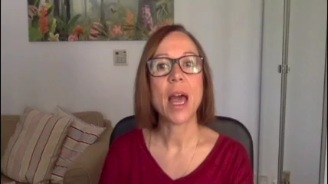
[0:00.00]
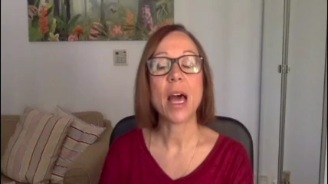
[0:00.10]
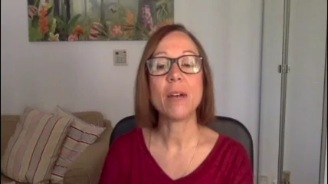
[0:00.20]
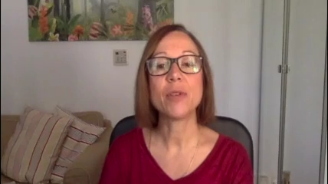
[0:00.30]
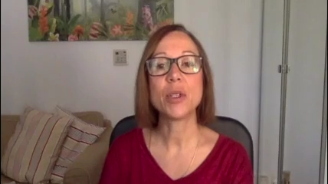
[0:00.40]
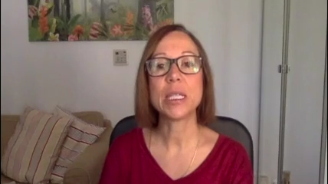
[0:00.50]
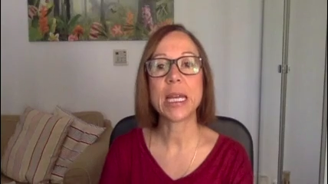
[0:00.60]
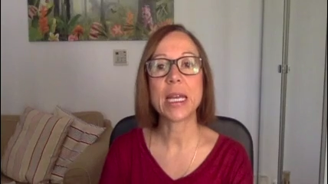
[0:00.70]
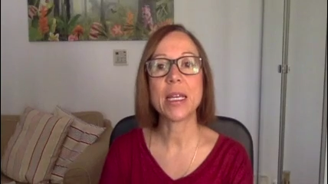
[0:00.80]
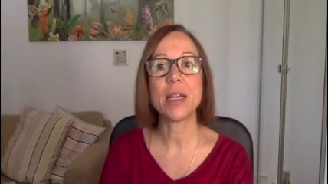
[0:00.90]
after
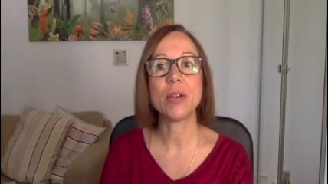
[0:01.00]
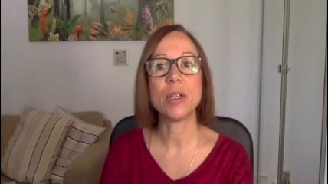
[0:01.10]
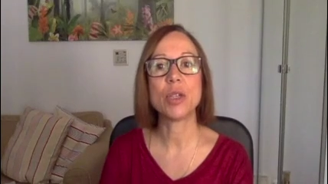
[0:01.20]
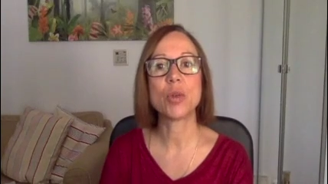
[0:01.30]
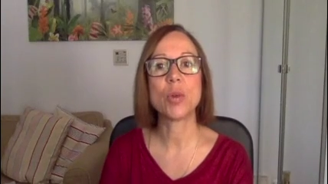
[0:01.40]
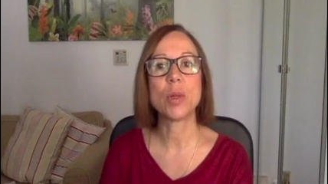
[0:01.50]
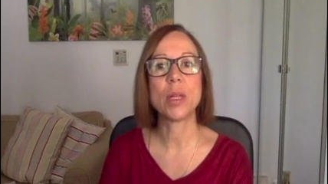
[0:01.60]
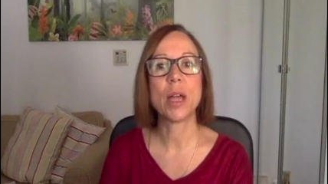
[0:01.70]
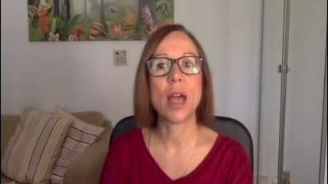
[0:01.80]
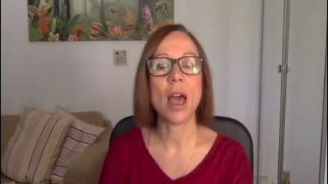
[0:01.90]
secondary school,
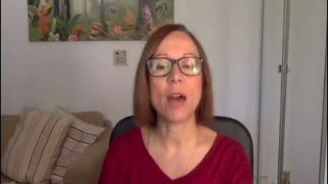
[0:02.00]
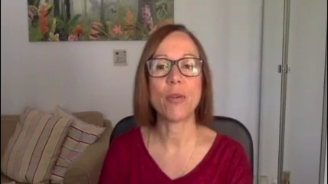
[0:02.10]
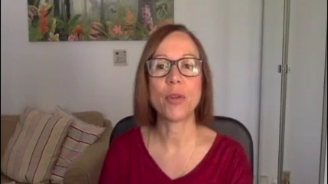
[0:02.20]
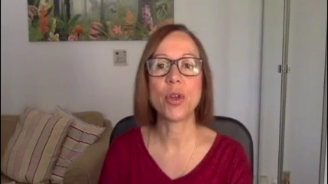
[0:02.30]
after